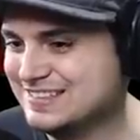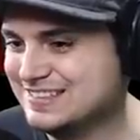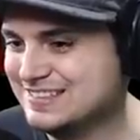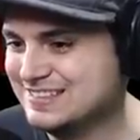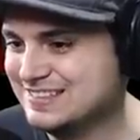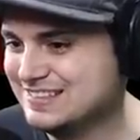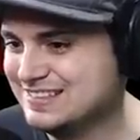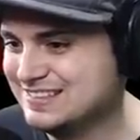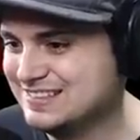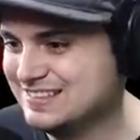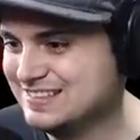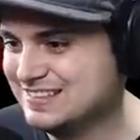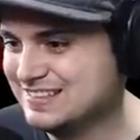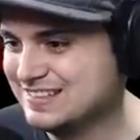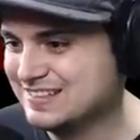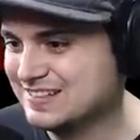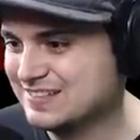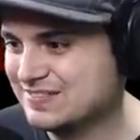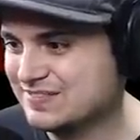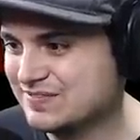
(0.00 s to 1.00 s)

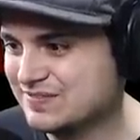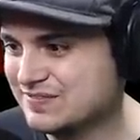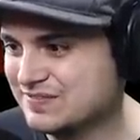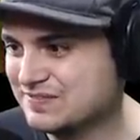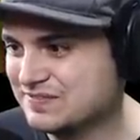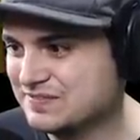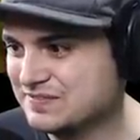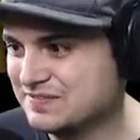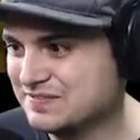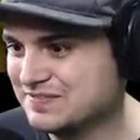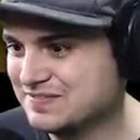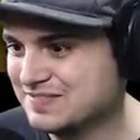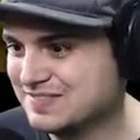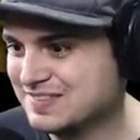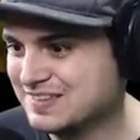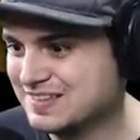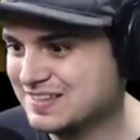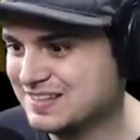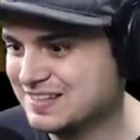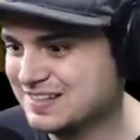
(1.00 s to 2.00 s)

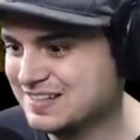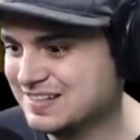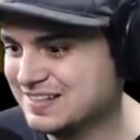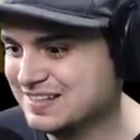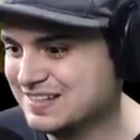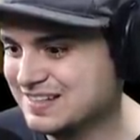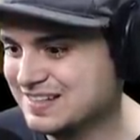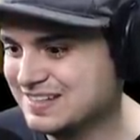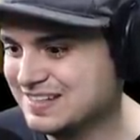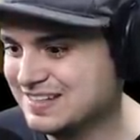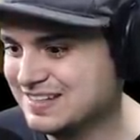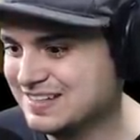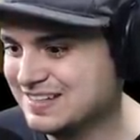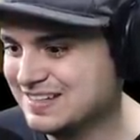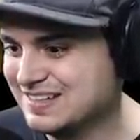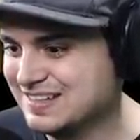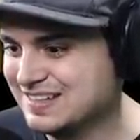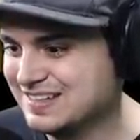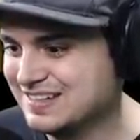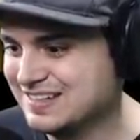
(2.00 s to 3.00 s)

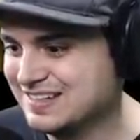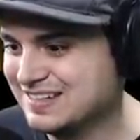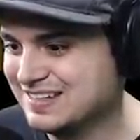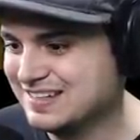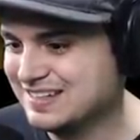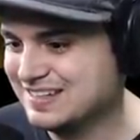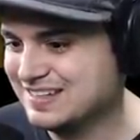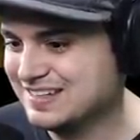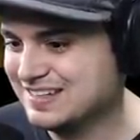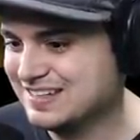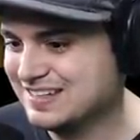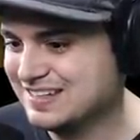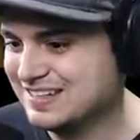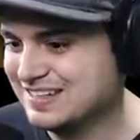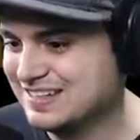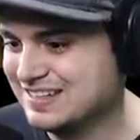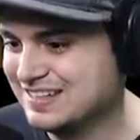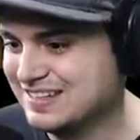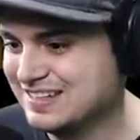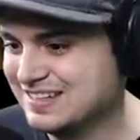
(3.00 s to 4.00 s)

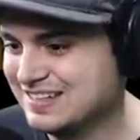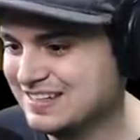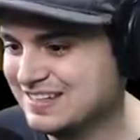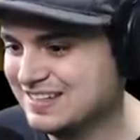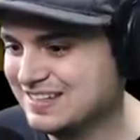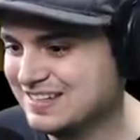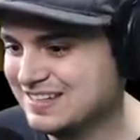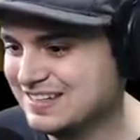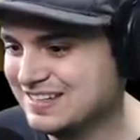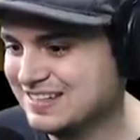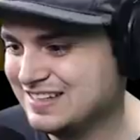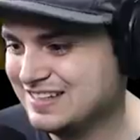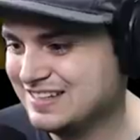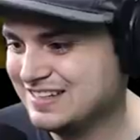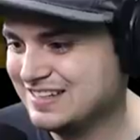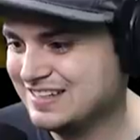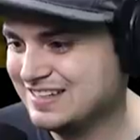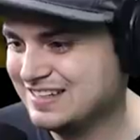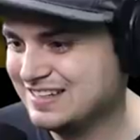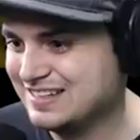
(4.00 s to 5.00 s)

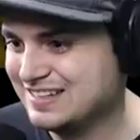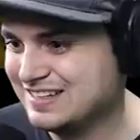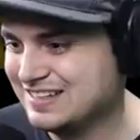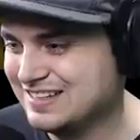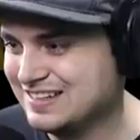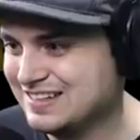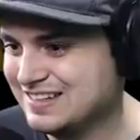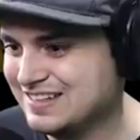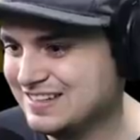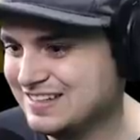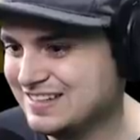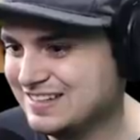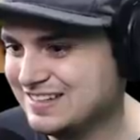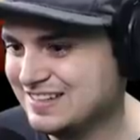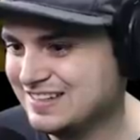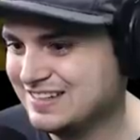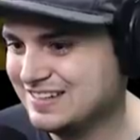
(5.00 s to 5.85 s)
[no speech]